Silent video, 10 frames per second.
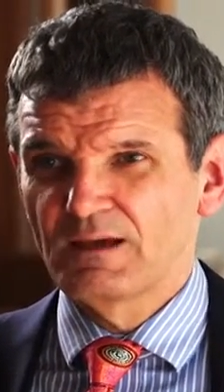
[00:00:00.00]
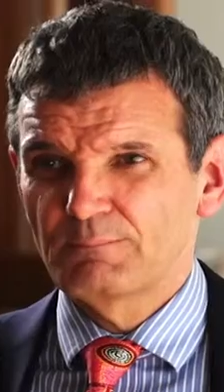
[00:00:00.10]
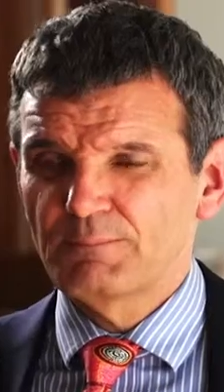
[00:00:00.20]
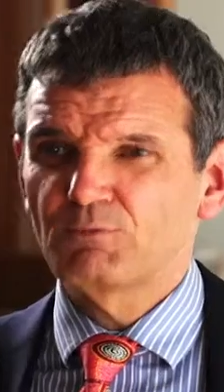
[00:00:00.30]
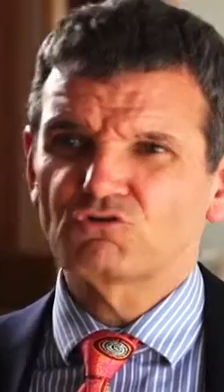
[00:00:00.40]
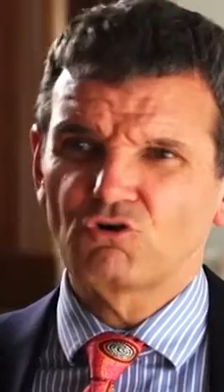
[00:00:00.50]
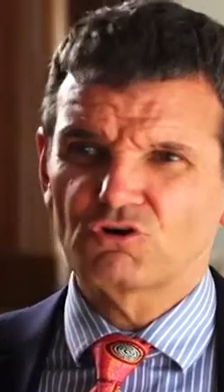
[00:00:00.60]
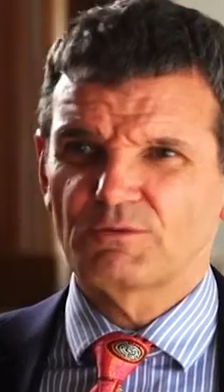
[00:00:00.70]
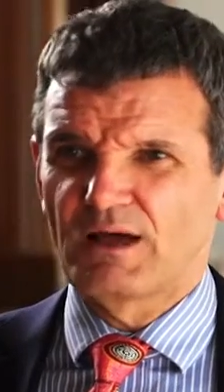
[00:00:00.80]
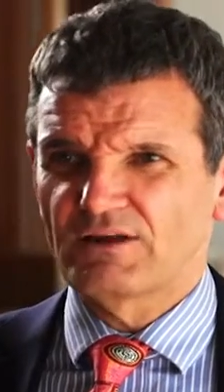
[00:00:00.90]
People
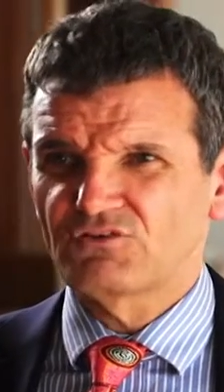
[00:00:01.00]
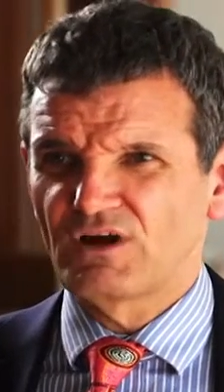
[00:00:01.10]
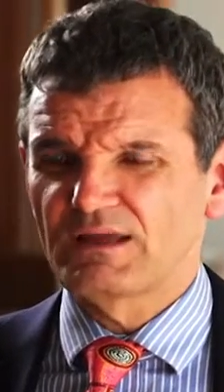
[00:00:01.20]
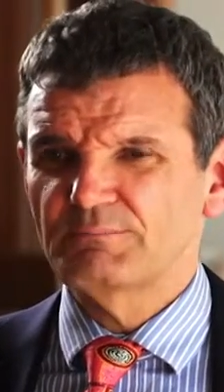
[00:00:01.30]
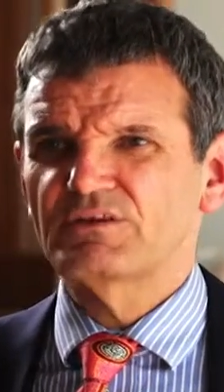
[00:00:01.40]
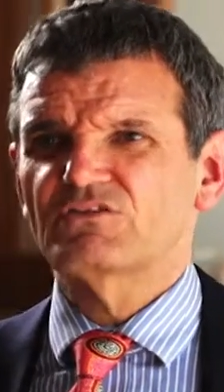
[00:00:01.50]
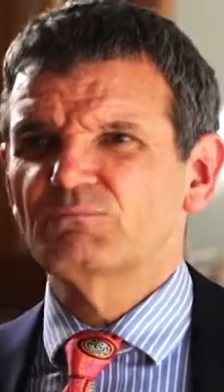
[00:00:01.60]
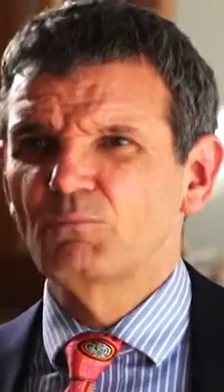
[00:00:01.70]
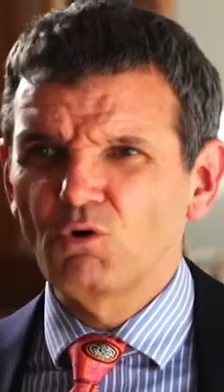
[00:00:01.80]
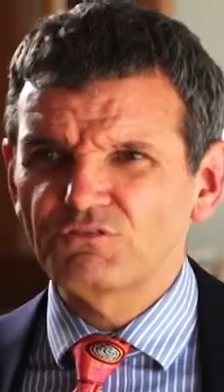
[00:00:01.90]
talked about trade, but it's
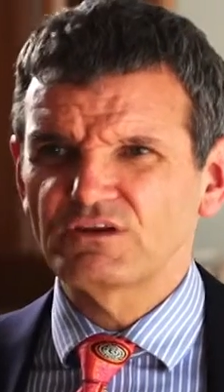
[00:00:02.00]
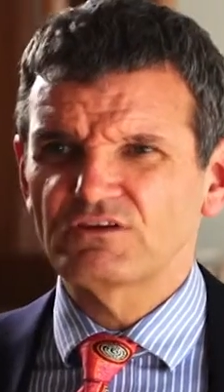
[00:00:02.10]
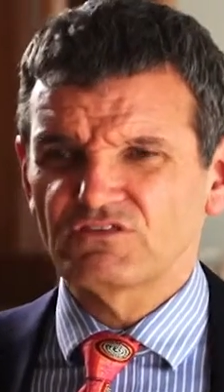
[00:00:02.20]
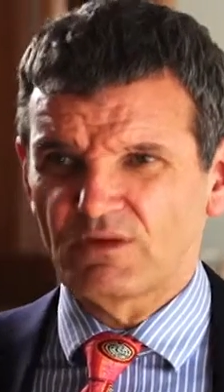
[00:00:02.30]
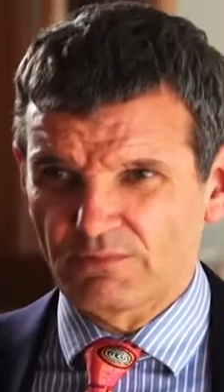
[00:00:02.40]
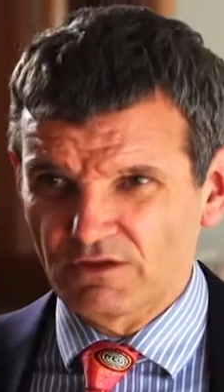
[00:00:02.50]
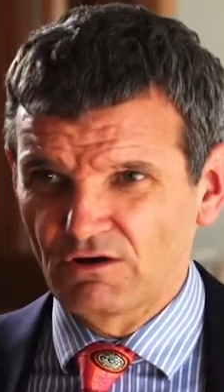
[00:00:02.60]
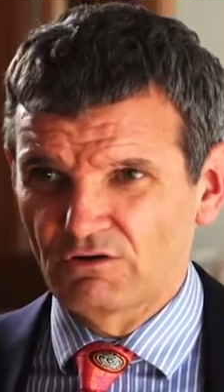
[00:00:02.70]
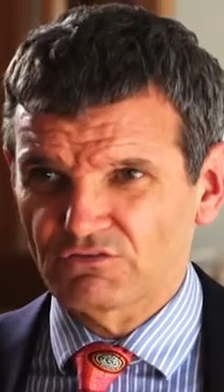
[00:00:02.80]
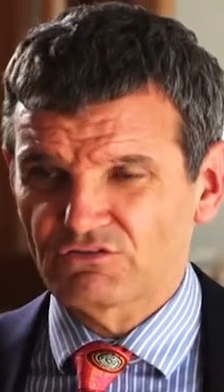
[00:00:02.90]
morphed into something
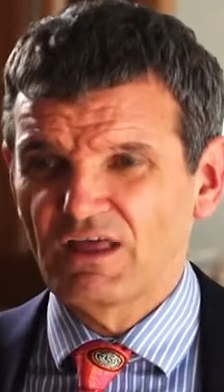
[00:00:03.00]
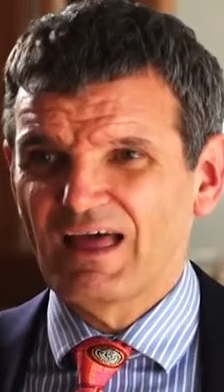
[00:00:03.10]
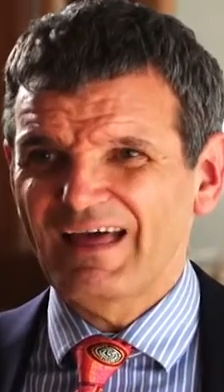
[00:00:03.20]
else,